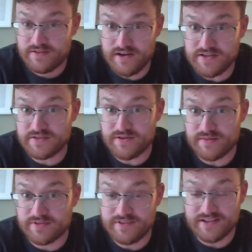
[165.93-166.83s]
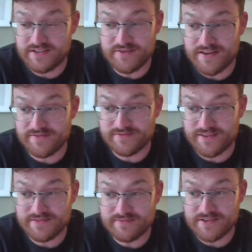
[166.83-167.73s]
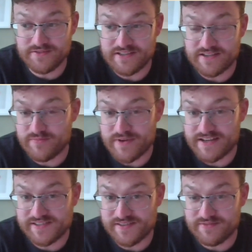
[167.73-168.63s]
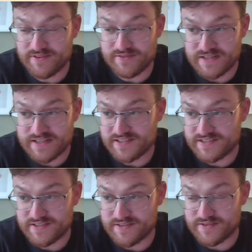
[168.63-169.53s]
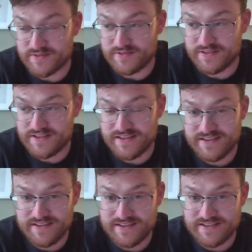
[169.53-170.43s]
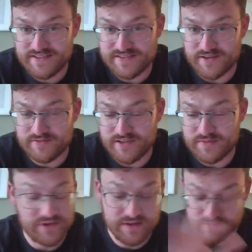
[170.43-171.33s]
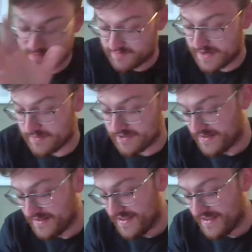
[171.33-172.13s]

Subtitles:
They're actually incredible. Like they don't have I don't think they have a bad song. I've been listening to their whole discography there. But anyway, we're rambling.